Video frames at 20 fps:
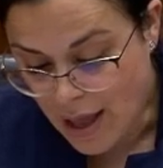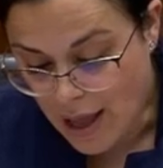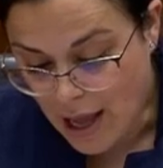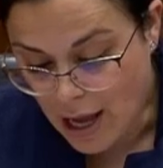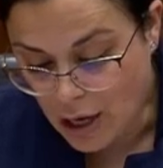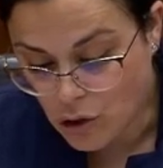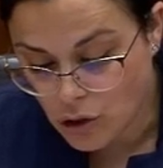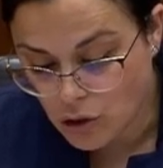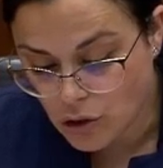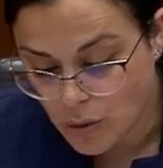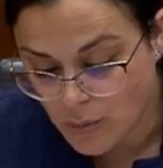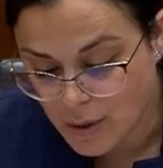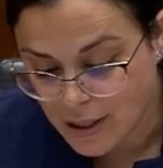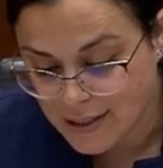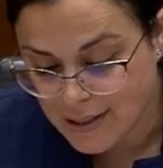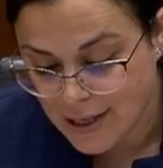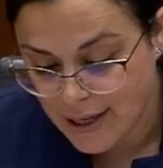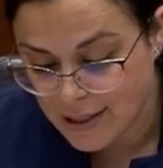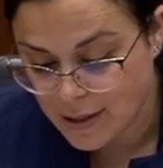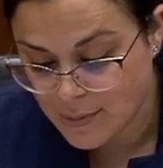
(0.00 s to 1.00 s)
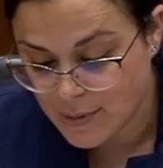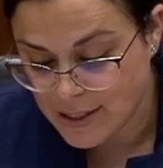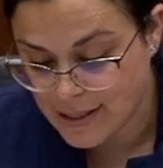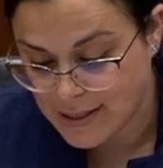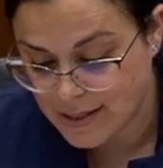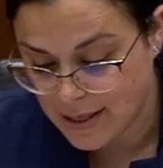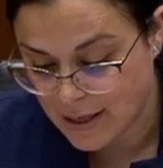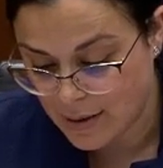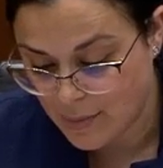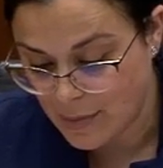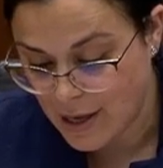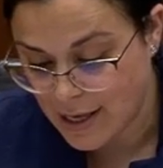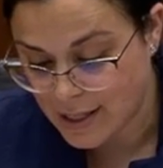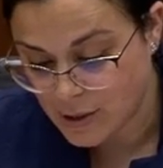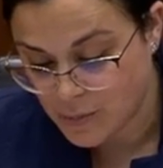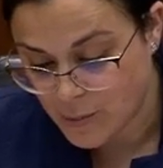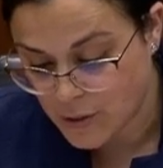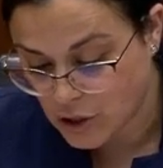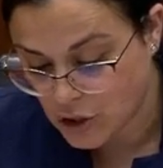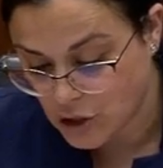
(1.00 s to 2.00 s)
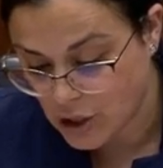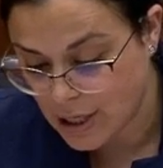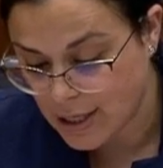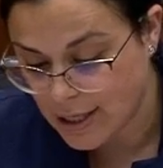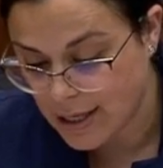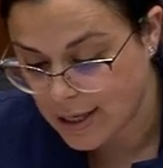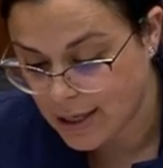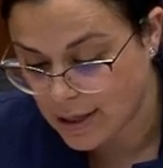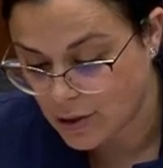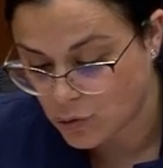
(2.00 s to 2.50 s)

Economic dynamism, especially